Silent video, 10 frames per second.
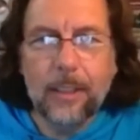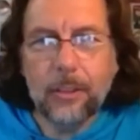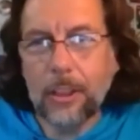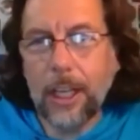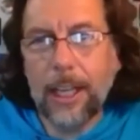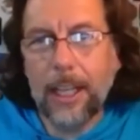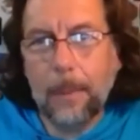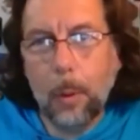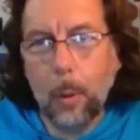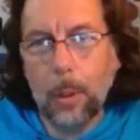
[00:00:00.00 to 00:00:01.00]
So I tried it in
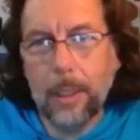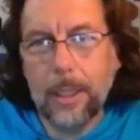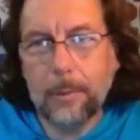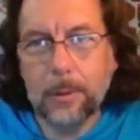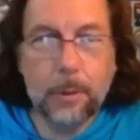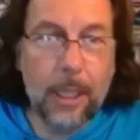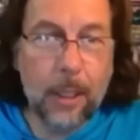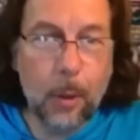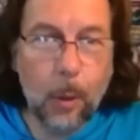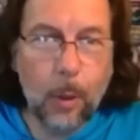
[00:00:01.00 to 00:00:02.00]
the pool, and it was really
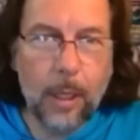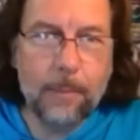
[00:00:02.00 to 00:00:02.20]
cool.